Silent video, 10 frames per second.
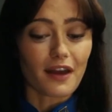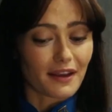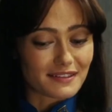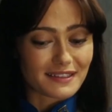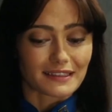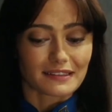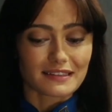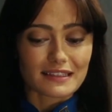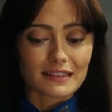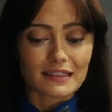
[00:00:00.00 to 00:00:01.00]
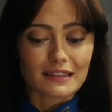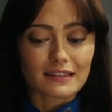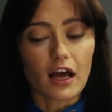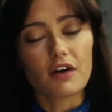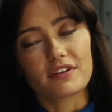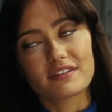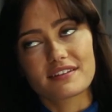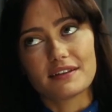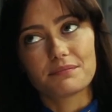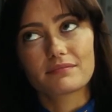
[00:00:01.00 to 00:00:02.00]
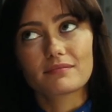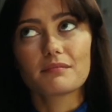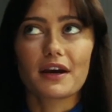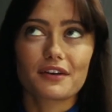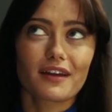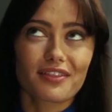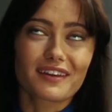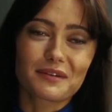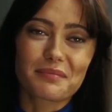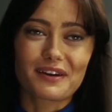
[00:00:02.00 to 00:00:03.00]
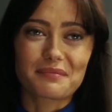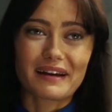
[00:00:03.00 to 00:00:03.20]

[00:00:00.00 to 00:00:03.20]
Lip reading: when the Fallout TV show came out and everyone and their